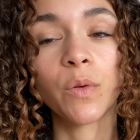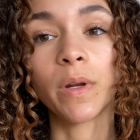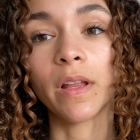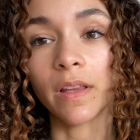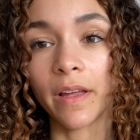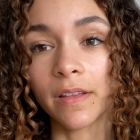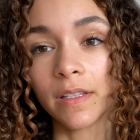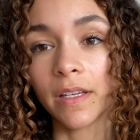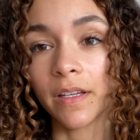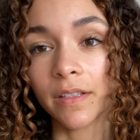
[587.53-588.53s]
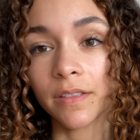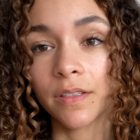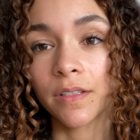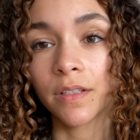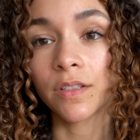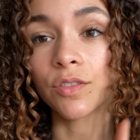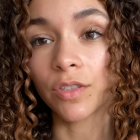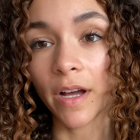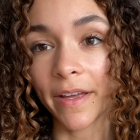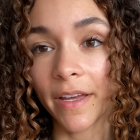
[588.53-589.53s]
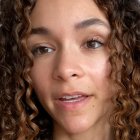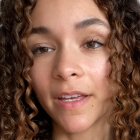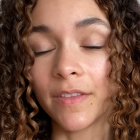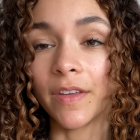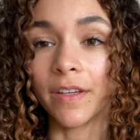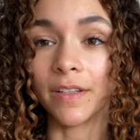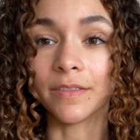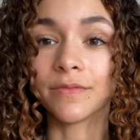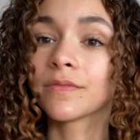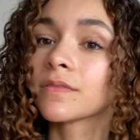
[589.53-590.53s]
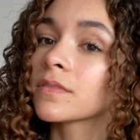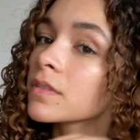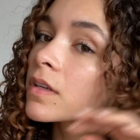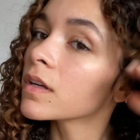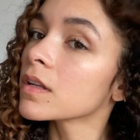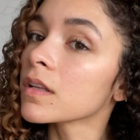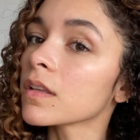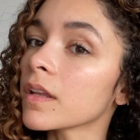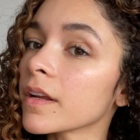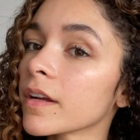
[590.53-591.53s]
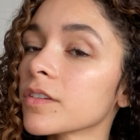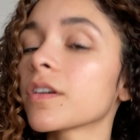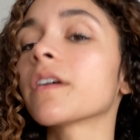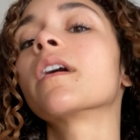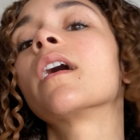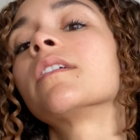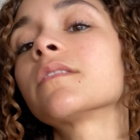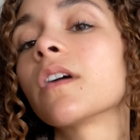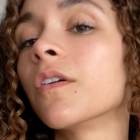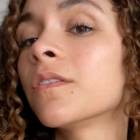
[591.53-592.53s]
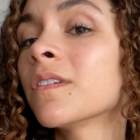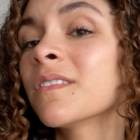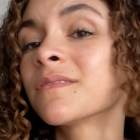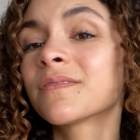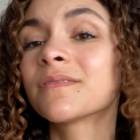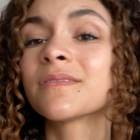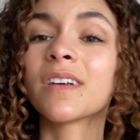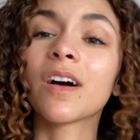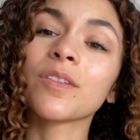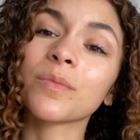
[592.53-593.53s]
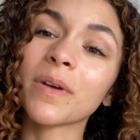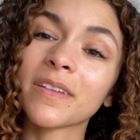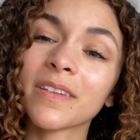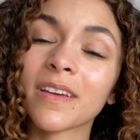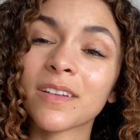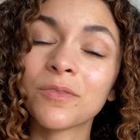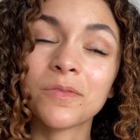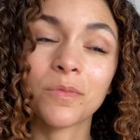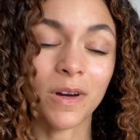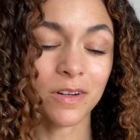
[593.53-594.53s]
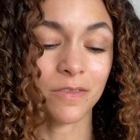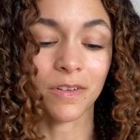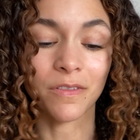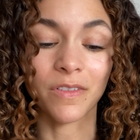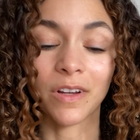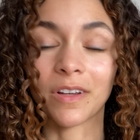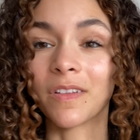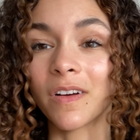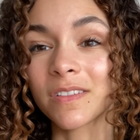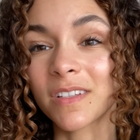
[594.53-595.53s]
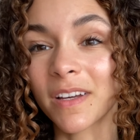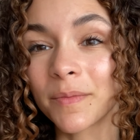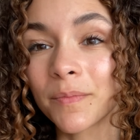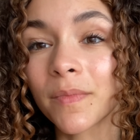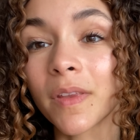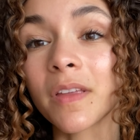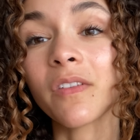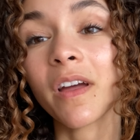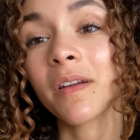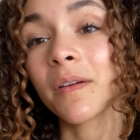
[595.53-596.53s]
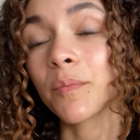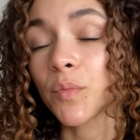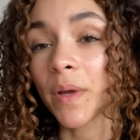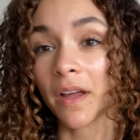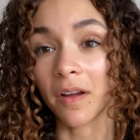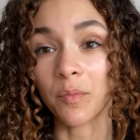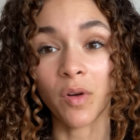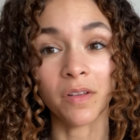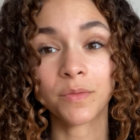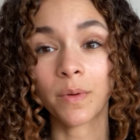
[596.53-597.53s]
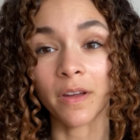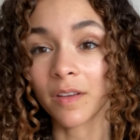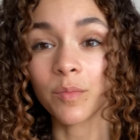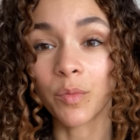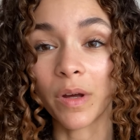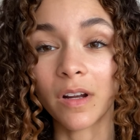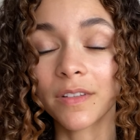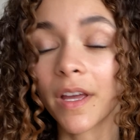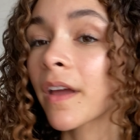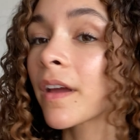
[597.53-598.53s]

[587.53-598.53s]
When I lightly dry it and then let it air dry on its own, otherwise it can hold water for a very long time. Like if I put my hair up while it's wet, it could be wet all day.